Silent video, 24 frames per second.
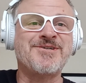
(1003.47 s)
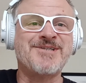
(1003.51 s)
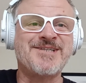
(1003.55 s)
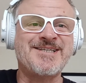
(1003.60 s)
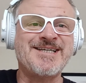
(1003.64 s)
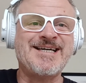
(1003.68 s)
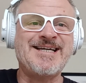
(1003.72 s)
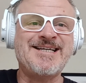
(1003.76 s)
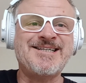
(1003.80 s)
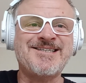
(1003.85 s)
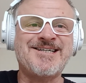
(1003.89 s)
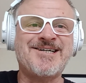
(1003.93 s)

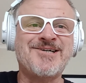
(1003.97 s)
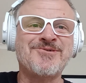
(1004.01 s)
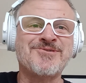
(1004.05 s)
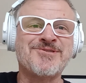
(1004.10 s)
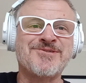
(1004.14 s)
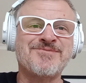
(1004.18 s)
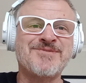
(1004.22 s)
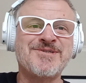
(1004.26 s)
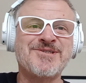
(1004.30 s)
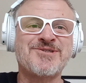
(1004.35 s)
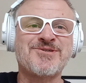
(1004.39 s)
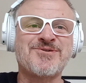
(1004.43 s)
details
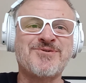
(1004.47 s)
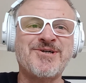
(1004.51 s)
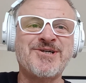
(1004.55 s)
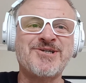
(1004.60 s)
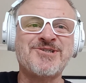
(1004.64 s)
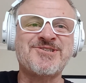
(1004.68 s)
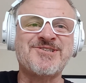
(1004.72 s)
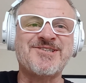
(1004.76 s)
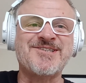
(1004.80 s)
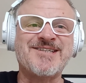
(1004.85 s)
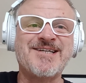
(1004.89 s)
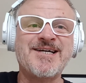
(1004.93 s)
of this
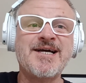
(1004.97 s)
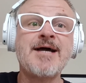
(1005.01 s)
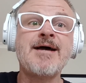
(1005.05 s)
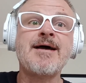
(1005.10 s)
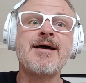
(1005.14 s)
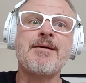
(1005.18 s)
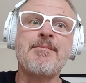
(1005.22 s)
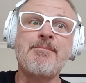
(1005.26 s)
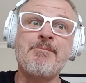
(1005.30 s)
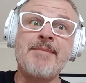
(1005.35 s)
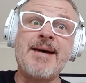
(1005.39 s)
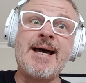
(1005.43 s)
question
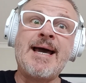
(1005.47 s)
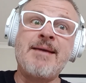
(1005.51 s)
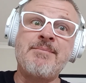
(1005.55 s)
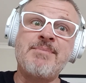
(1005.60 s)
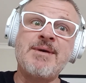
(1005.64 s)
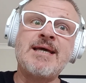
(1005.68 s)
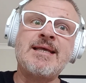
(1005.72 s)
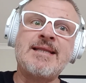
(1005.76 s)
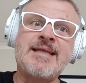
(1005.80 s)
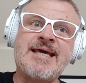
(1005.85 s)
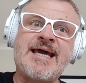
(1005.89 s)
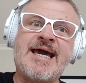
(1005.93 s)
may
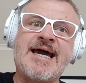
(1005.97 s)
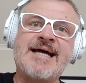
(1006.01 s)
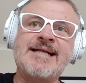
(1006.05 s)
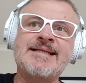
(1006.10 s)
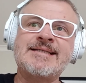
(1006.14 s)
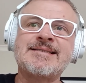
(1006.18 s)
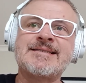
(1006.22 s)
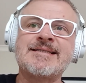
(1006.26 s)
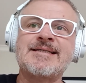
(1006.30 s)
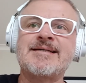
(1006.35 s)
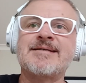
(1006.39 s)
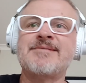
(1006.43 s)
be the
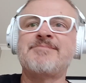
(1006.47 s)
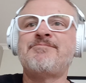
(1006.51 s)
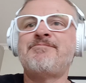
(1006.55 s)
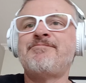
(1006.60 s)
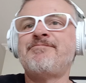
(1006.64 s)
answer.